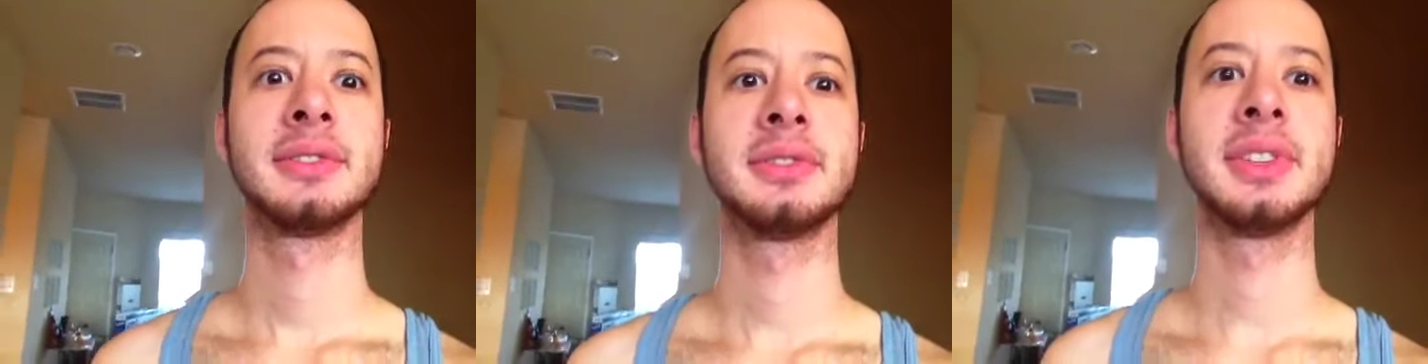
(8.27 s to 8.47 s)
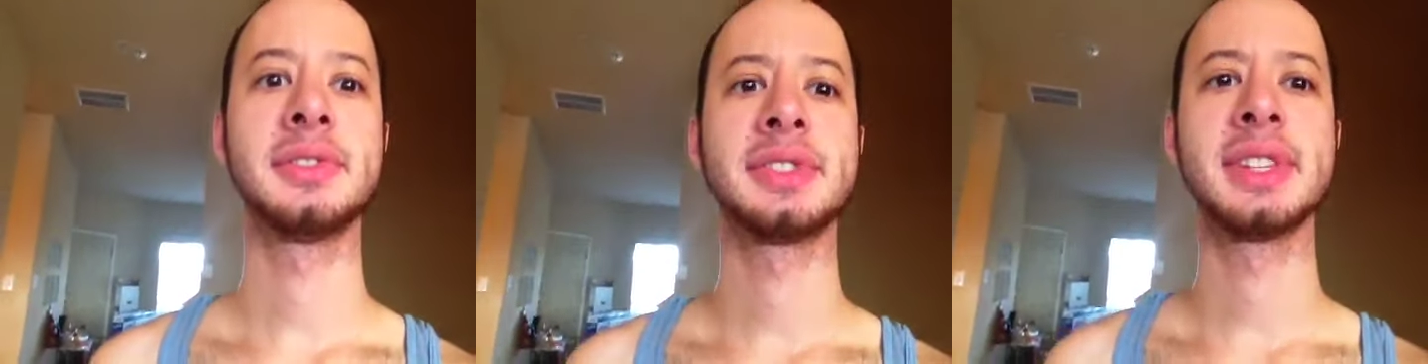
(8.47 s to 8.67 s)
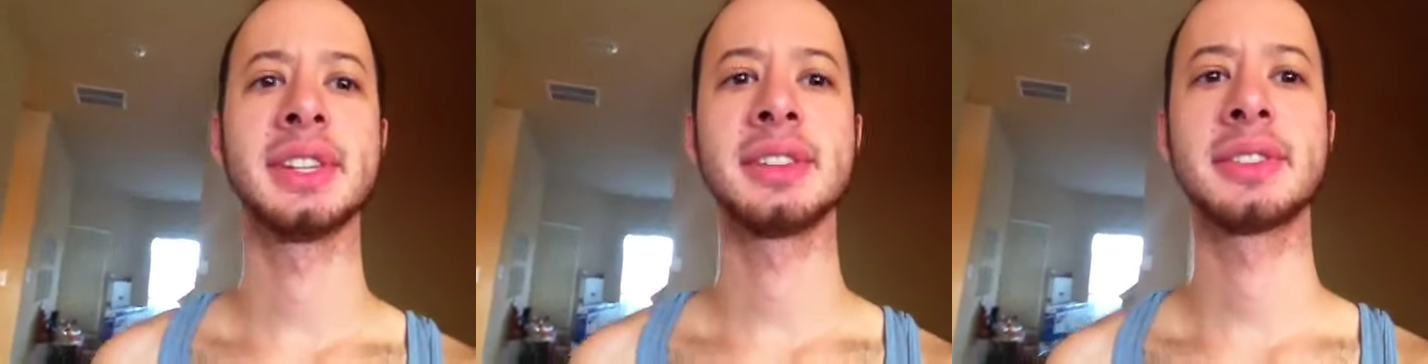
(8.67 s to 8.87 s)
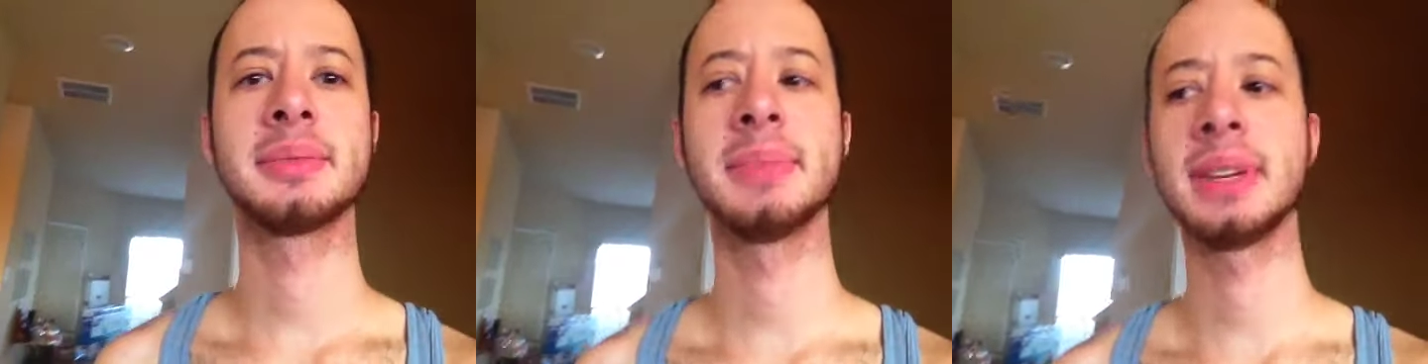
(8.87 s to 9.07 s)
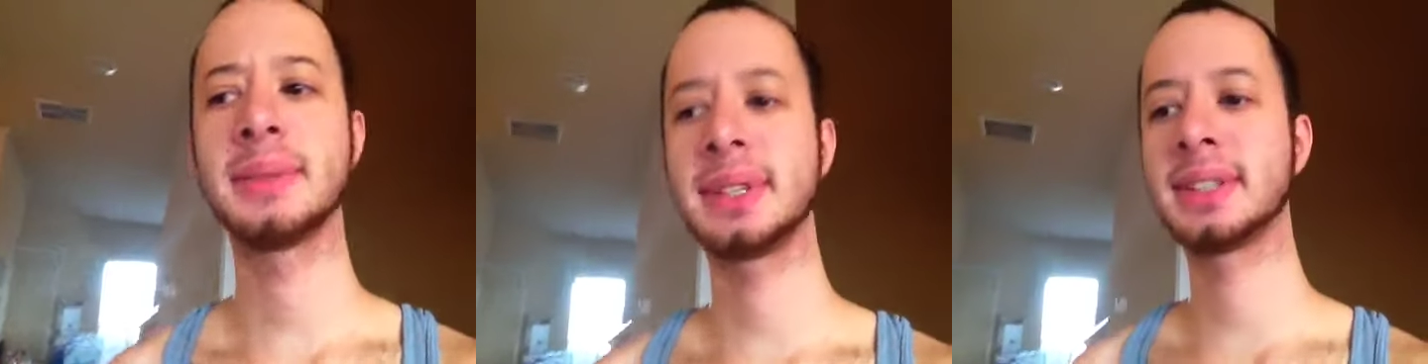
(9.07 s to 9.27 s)
fifteenth,
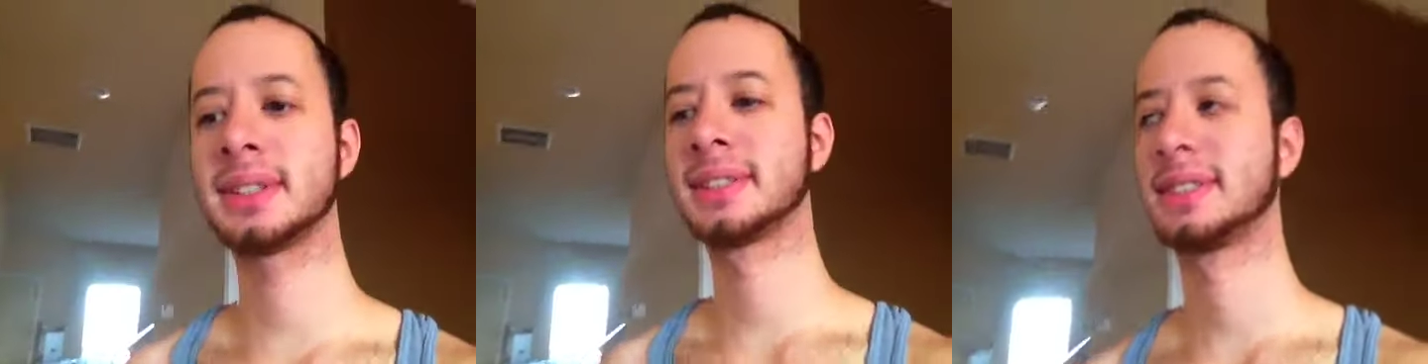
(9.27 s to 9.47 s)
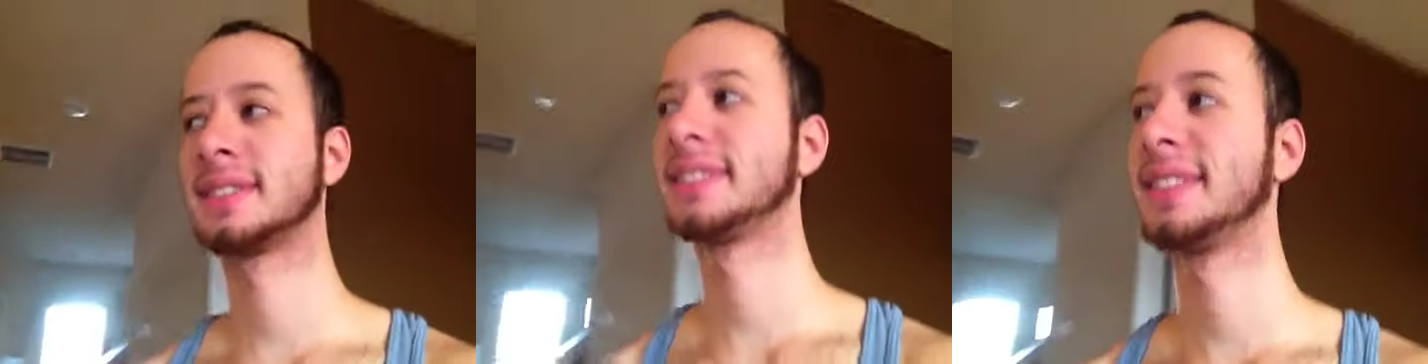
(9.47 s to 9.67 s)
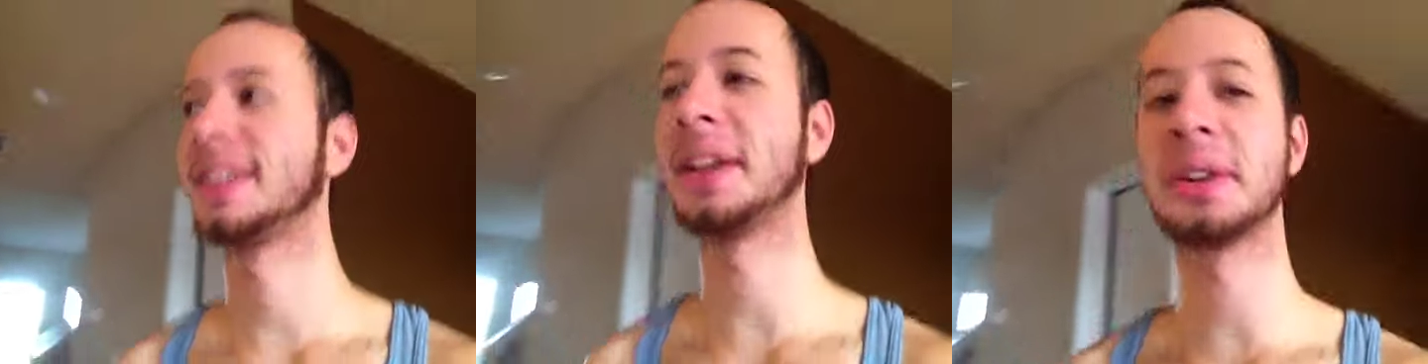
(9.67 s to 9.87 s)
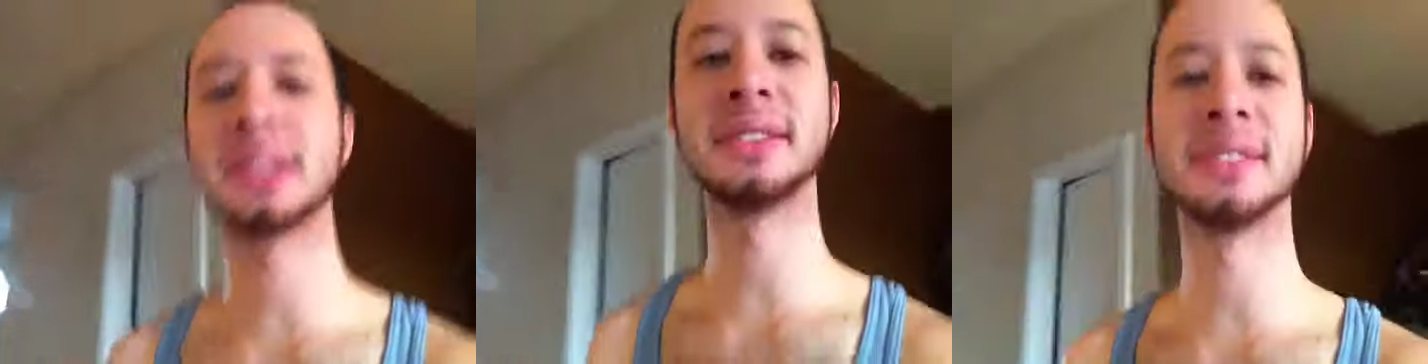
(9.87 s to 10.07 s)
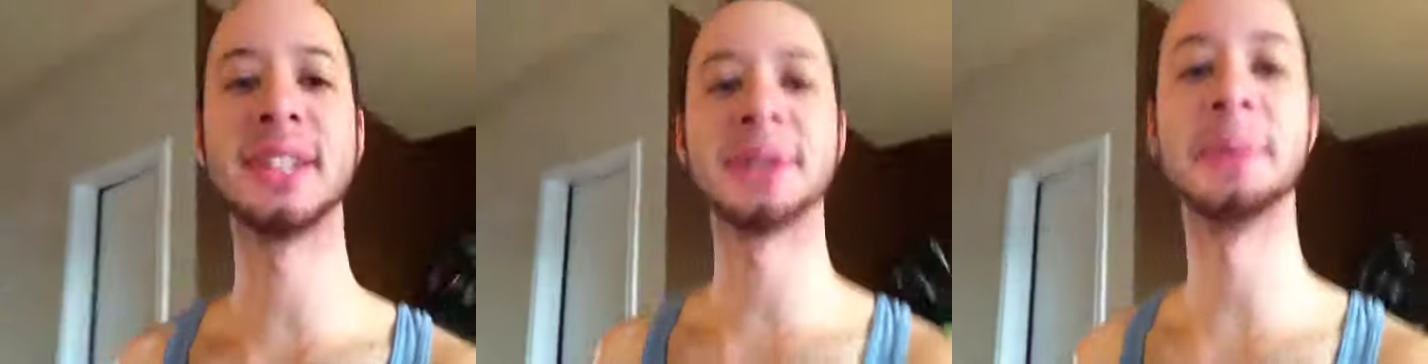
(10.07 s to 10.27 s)
maybe? I don't
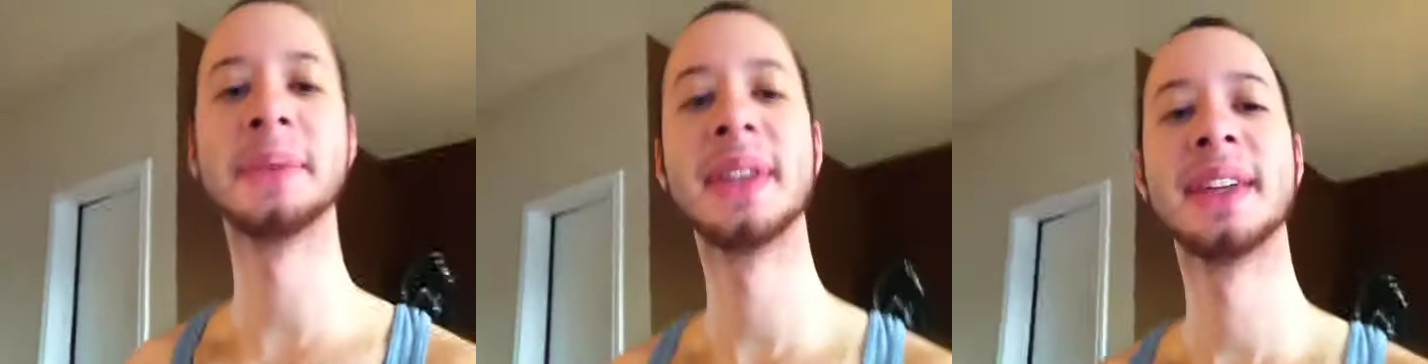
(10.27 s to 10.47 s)
even know.